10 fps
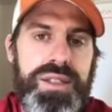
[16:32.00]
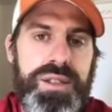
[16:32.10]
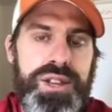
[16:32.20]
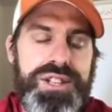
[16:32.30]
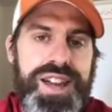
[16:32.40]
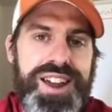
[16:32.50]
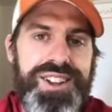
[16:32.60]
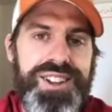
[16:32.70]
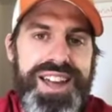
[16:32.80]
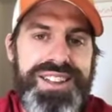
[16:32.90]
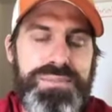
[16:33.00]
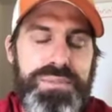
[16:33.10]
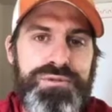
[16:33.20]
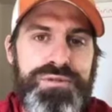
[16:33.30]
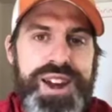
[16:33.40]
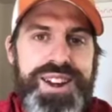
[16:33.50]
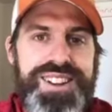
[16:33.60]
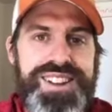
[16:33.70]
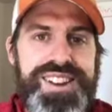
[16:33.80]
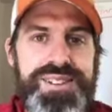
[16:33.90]
title has
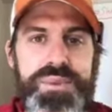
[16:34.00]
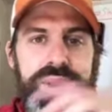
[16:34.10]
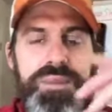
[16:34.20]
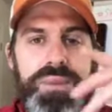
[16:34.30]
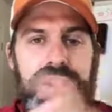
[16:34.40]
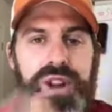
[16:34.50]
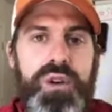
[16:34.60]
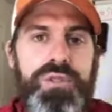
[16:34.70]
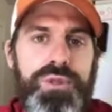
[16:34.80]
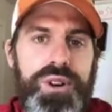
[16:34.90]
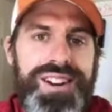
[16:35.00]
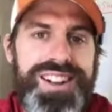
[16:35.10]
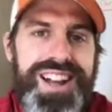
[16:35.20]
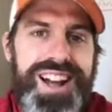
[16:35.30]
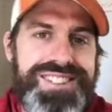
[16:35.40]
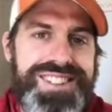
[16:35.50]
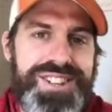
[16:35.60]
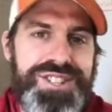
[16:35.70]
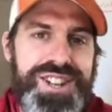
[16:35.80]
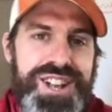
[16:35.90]
profanity in it, but I'm gonna go for it. I'll take a
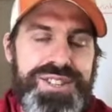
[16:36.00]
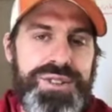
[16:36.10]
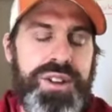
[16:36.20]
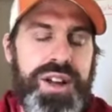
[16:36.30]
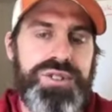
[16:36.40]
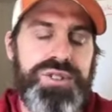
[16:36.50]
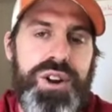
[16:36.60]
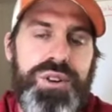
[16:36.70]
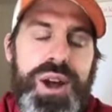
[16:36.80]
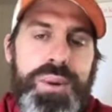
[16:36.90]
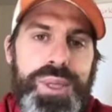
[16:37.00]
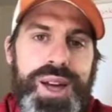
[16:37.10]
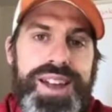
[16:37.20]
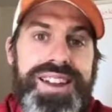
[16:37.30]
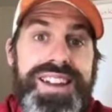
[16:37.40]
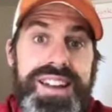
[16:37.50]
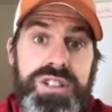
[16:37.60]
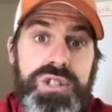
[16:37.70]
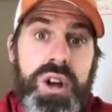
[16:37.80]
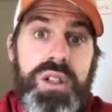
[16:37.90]
chance that you guys are all right with that.
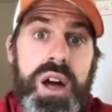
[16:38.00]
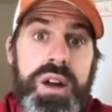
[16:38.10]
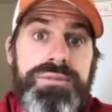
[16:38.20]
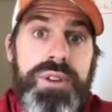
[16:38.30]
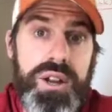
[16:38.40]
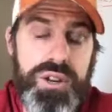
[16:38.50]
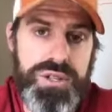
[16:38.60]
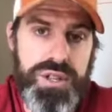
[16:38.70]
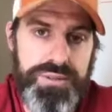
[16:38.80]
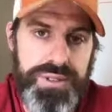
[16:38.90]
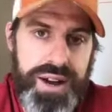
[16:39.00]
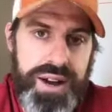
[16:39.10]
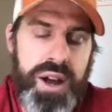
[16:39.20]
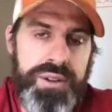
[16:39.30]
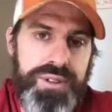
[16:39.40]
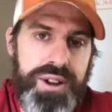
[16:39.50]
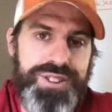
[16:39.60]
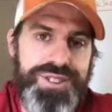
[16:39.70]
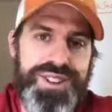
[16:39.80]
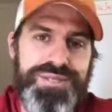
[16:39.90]
It's called Unfuck Yourself, How to Unfuck
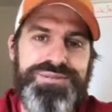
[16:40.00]
Yourself.